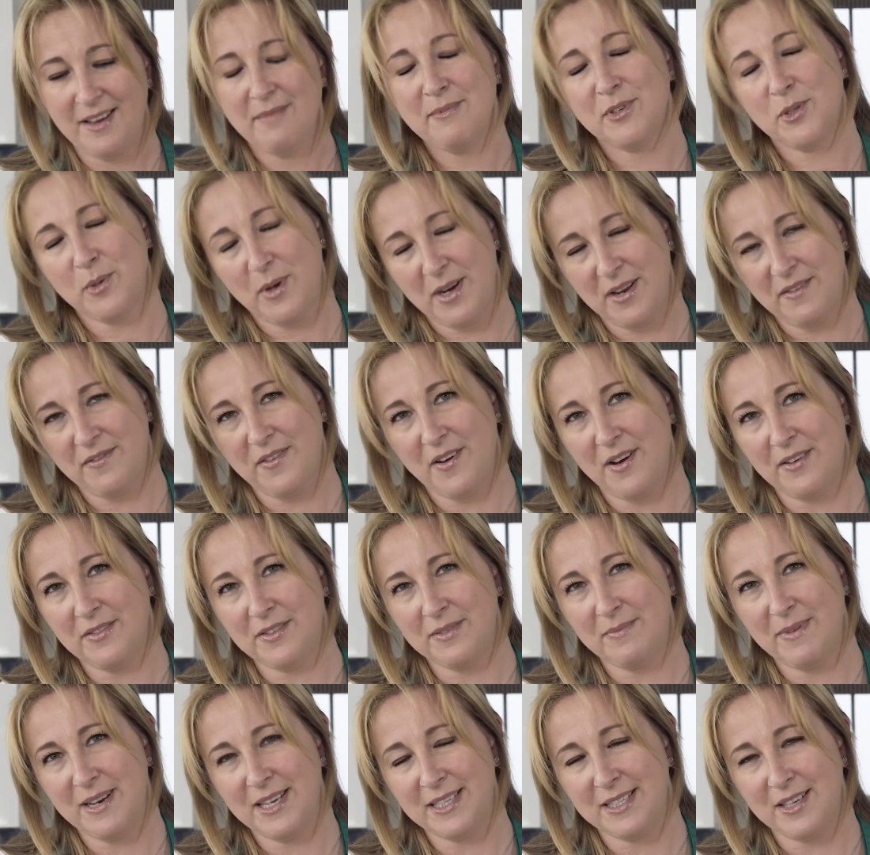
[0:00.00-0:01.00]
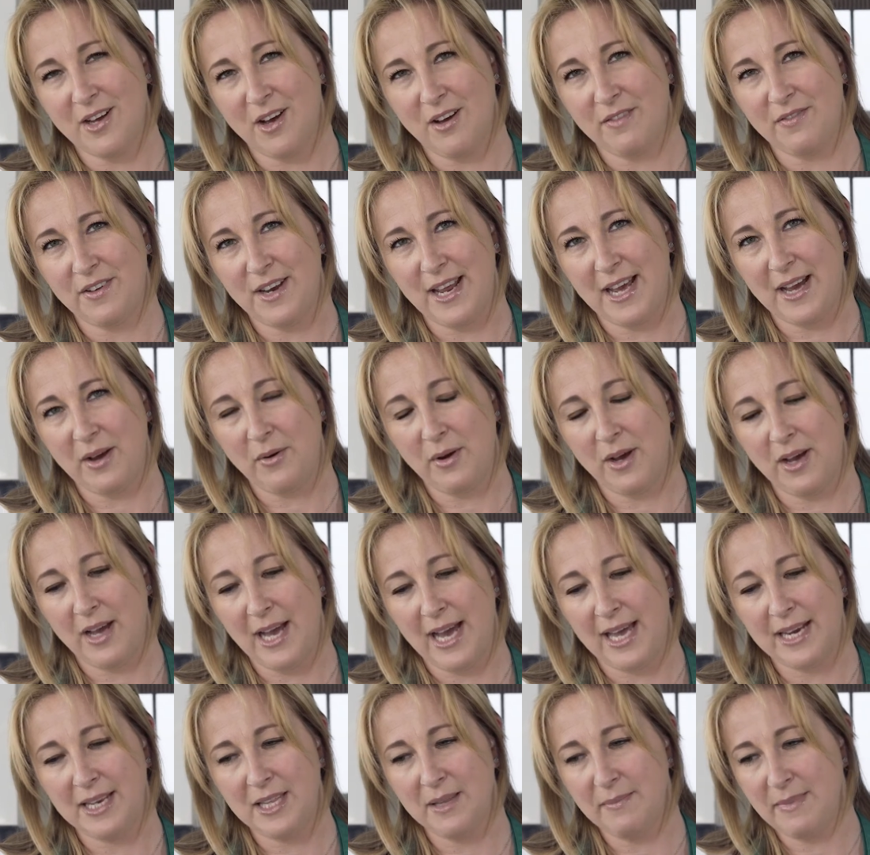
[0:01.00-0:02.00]
25 minutes to half an hour.
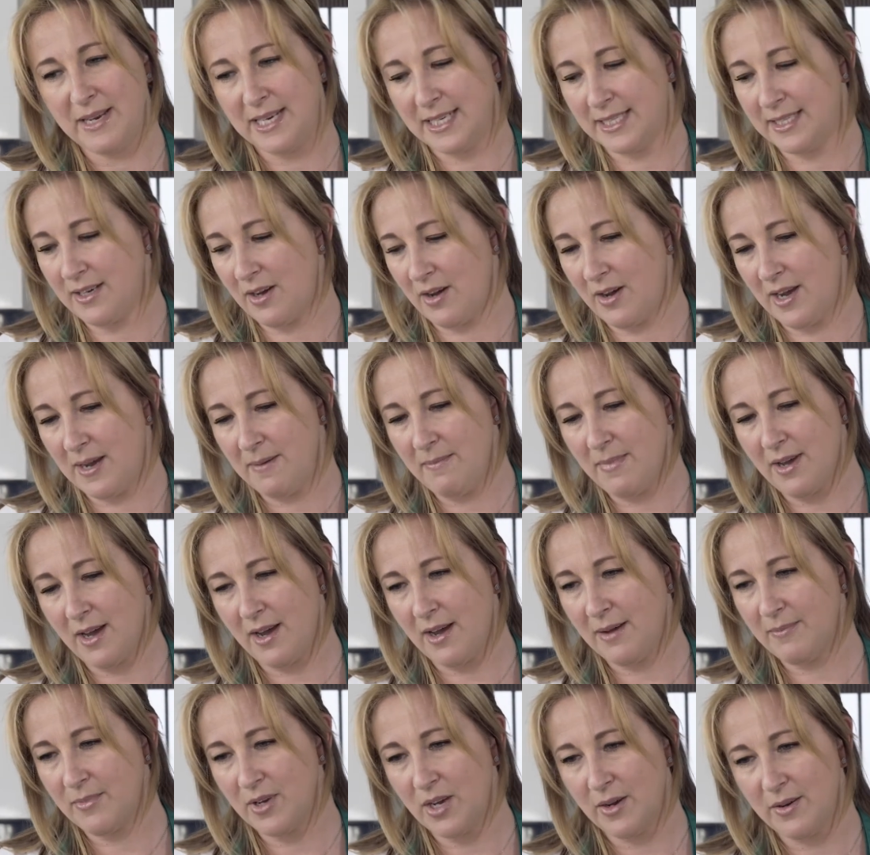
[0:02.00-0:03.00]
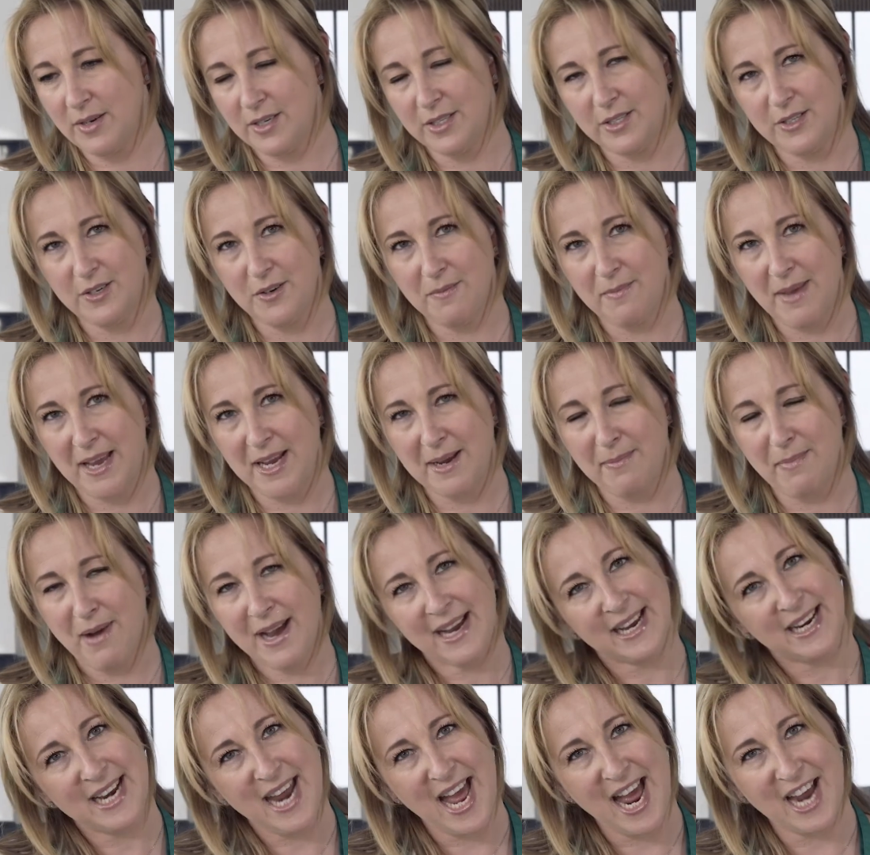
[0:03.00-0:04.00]
And in the meantime, I'm going to make my
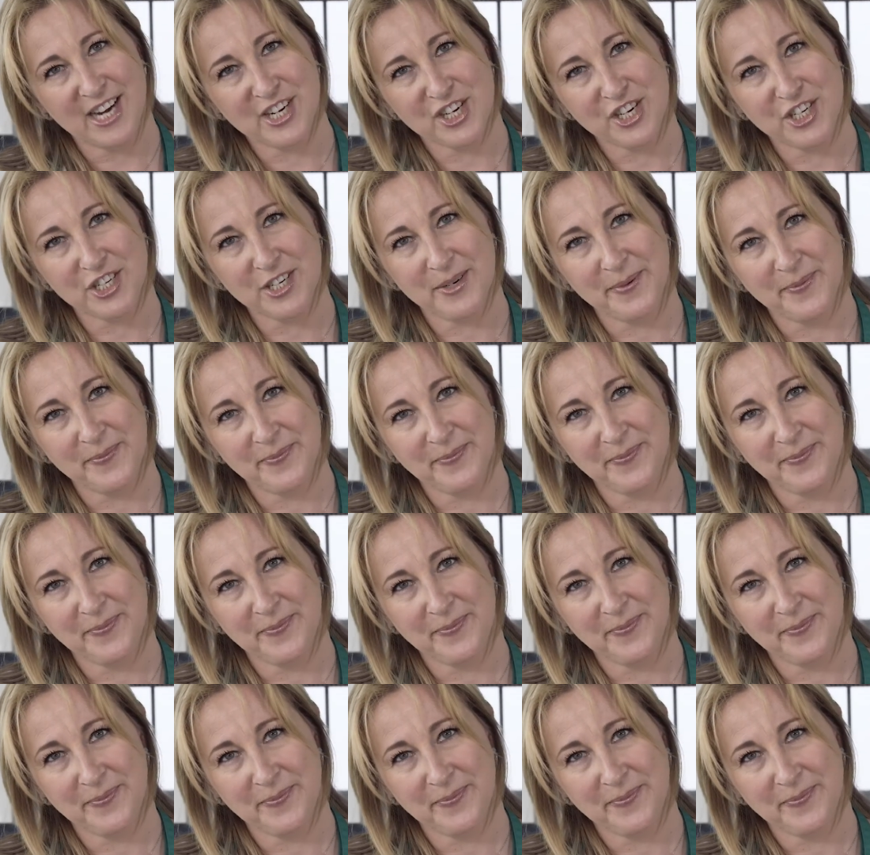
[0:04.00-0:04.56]
ganache.